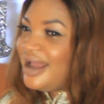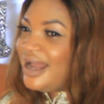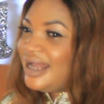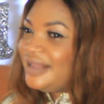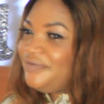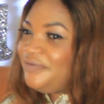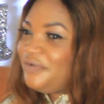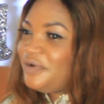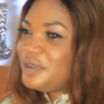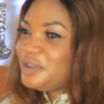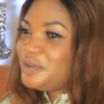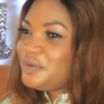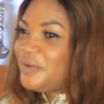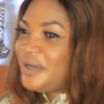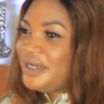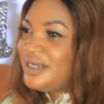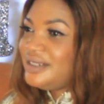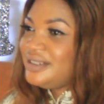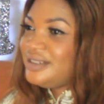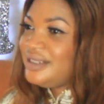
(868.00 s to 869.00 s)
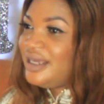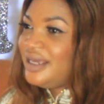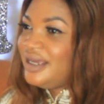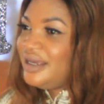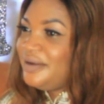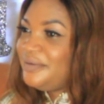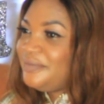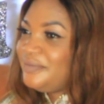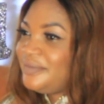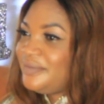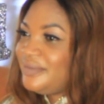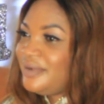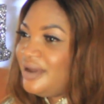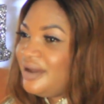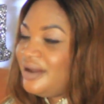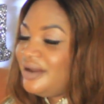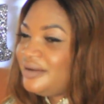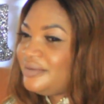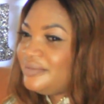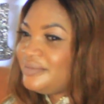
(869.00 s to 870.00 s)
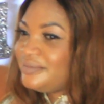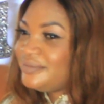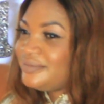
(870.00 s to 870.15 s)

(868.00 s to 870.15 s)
at first when it came, I